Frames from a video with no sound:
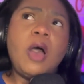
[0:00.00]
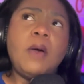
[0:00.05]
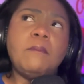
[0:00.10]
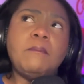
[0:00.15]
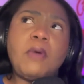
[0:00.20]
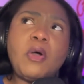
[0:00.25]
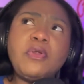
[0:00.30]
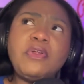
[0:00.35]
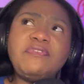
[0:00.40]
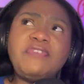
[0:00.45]

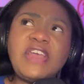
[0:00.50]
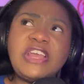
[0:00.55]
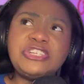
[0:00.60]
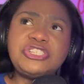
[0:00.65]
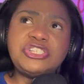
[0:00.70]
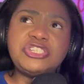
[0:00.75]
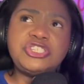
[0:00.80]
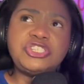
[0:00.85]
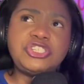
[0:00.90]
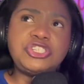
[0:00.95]

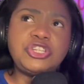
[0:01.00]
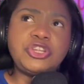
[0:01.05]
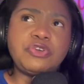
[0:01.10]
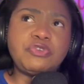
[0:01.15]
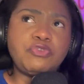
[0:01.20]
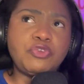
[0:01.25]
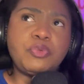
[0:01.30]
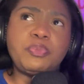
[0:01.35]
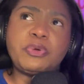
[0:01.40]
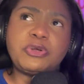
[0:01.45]
motivations to the
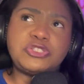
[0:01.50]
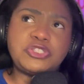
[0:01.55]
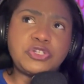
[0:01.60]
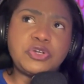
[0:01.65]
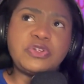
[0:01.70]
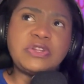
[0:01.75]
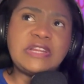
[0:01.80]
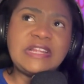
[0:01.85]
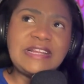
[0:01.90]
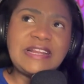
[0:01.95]
group are
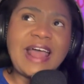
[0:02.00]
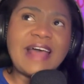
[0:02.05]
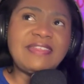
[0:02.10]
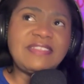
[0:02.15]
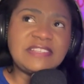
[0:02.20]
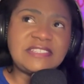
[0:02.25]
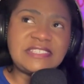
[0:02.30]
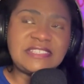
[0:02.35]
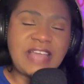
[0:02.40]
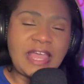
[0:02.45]
certainly not
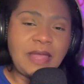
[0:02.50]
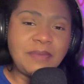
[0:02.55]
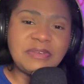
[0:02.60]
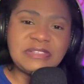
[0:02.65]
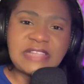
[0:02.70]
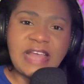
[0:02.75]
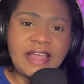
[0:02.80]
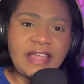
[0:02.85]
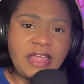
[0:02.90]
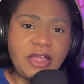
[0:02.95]
the same
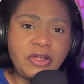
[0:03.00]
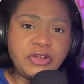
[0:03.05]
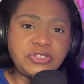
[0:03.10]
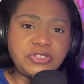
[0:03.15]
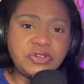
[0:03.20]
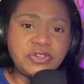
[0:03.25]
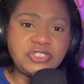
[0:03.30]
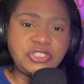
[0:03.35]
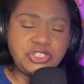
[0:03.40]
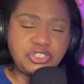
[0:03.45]
as that
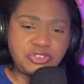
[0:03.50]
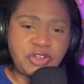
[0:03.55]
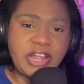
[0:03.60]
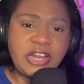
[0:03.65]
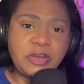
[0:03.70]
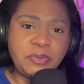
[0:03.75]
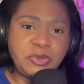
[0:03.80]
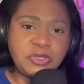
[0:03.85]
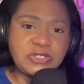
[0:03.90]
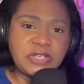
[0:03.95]
character in
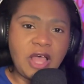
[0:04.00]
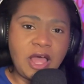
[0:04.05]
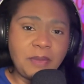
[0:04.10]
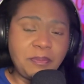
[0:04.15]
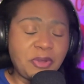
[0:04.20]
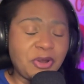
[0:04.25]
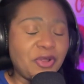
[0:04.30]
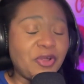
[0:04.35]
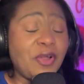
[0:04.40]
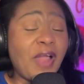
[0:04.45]
Train to
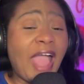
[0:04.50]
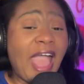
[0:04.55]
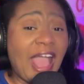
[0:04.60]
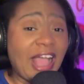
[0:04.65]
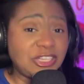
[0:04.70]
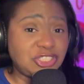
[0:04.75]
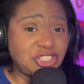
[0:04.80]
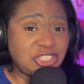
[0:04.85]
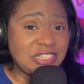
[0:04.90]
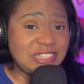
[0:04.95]
Busan, but her
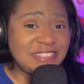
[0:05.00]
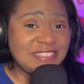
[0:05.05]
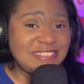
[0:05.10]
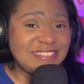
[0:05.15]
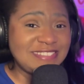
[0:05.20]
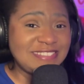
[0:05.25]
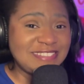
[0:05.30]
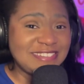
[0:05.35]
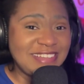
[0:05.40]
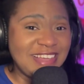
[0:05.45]

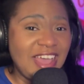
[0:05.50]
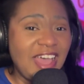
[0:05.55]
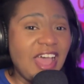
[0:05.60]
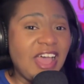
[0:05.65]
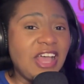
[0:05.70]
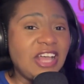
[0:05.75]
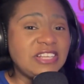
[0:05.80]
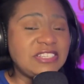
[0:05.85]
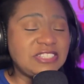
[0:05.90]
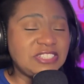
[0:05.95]
actions
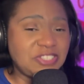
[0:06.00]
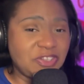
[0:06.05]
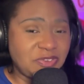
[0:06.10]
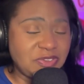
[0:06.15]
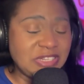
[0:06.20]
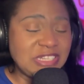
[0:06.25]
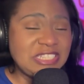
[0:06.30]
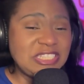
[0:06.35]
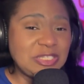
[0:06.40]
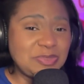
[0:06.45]

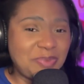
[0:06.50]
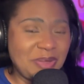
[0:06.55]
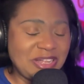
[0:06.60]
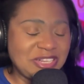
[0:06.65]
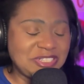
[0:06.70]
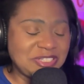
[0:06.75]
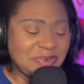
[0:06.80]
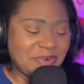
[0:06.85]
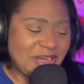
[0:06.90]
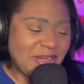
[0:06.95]
certainly
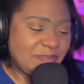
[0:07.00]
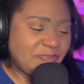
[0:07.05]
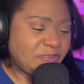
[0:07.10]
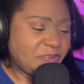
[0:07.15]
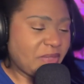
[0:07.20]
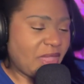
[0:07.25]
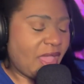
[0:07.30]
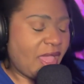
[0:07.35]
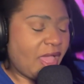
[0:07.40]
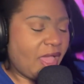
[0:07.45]
speak to it.
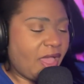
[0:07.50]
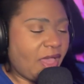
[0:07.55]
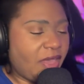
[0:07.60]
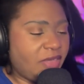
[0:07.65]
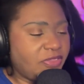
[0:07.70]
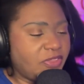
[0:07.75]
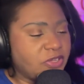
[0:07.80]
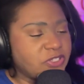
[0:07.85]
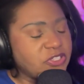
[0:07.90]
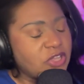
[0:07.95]

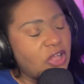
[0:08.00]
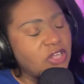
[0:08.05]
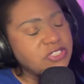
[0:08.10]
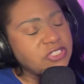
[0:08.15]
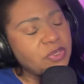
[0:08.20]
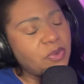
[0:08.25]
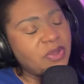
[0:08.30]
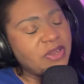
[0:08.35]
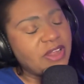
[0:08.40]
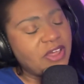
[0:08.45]
There's
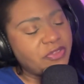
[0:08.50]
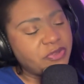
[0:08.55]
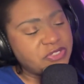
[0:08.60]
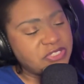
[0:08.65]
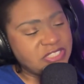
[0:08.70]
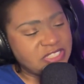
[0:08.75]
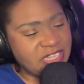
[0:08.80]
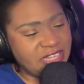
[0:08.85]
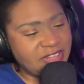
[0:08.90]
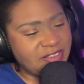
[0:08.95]
also another
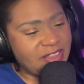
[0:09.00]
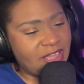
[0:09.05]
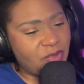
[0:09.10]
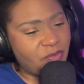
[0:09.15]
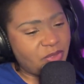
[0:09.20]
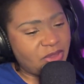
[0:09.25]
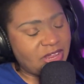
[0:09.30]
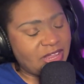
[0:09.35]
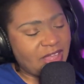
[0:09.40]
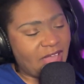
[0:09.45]
scene
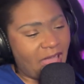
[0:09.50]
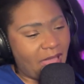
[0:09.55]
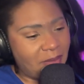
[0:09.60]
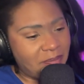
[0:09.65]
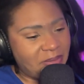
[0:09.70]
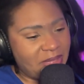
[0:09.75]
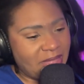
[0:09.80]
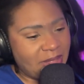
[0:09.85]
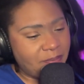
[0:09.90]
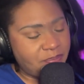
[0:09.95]
that really
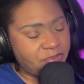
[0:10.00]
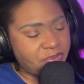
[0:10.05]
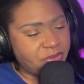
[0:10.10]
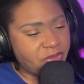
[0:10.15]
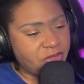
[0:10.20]
got me.